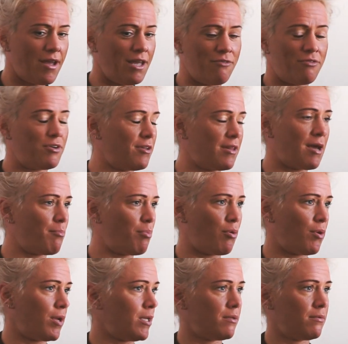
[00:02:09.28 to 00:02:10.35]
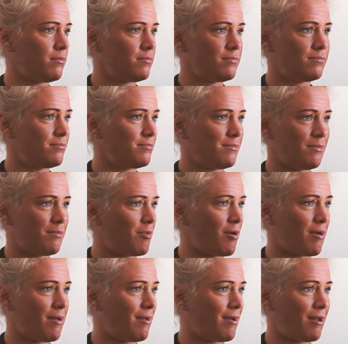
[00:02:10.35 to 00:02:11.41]
Even at that point,
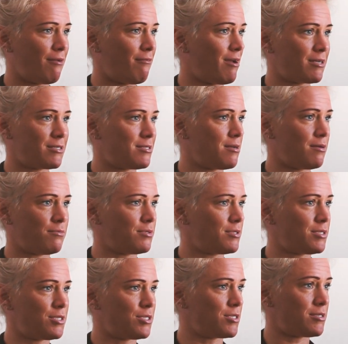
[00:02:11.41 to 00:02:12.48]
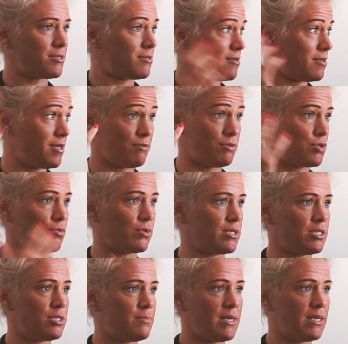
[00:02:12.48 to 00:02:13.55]
my anorexia was it was
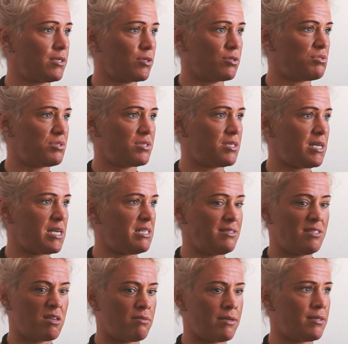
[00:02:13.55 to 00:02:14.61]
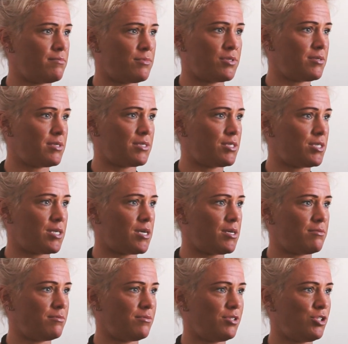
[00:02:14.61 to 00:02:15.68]
talking to me constantly. Don't let them do this to
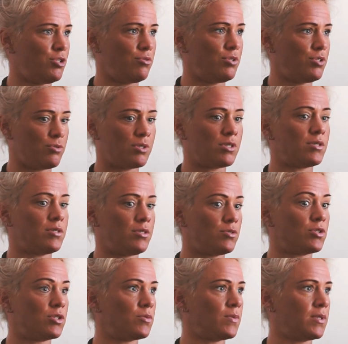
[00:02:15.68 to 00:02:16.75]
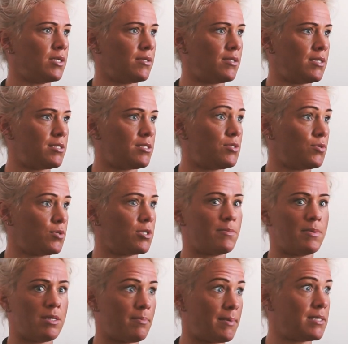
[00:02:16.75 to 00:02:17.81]
you. You're gonna win at this. You're gonna
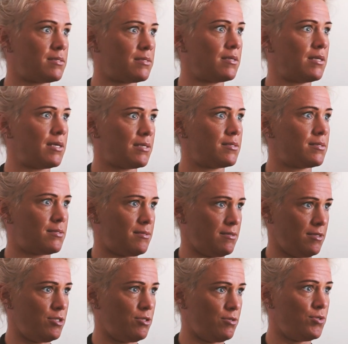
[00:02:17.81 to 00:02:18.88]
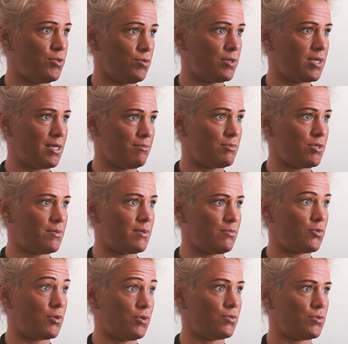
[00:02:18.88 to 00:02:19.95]
be the best at this. You keep doing
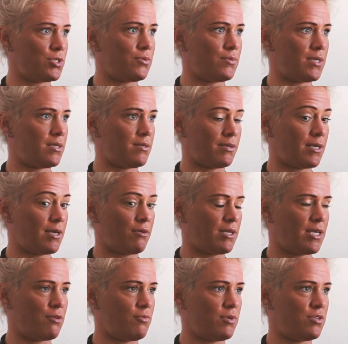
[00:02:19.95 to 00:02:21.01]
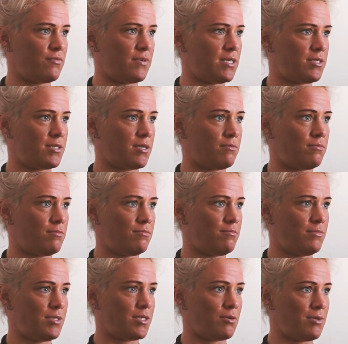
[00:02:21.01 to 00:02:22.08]
what you're doing and get rid of it. Don't
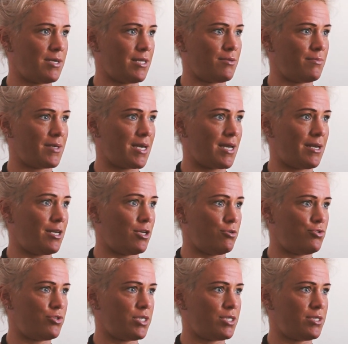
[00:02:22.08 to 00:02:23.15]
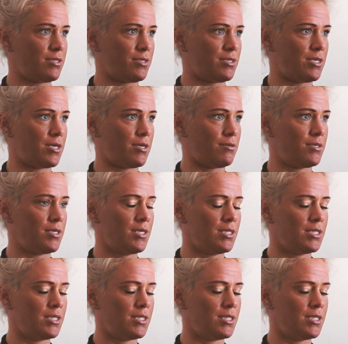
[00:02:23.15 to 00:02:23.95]
let them get any nutrition into you.